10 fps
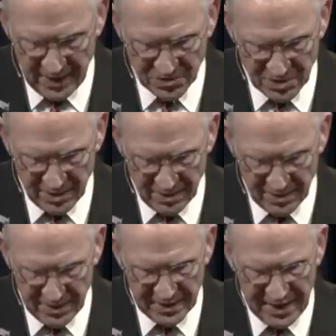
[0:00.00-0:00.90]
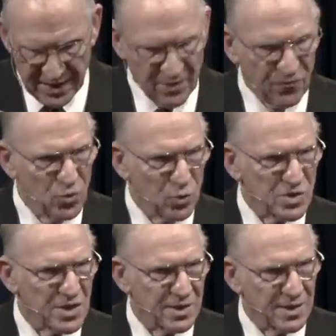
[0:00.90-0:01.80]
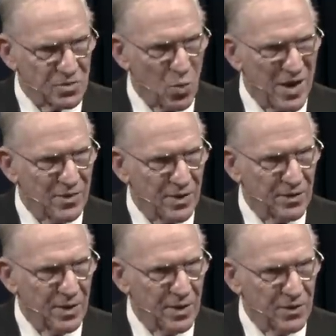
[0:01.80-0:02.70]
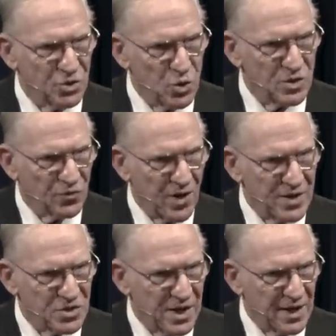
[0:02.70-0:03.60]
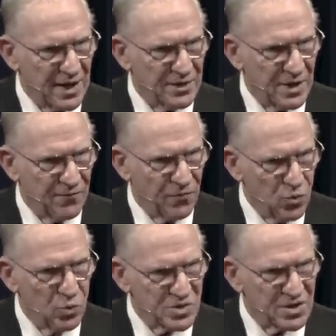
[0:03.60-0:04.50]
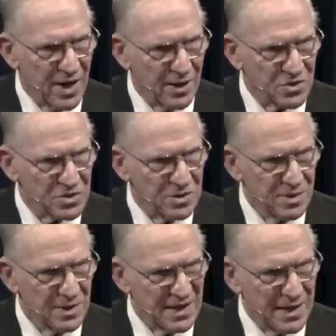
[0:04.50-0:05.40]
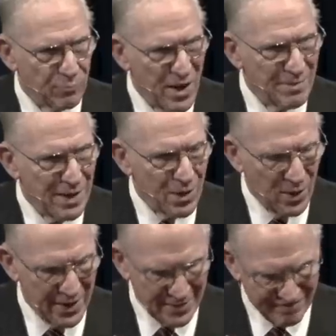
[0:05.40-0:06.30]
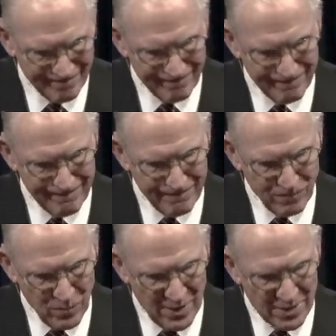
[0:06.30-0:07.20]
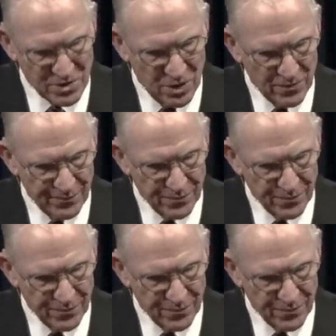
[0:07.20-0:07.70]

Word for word: it's indicating that food was, it's a way that the Jewish phrase to indicate that food was scarce, to eat bread by weight. So,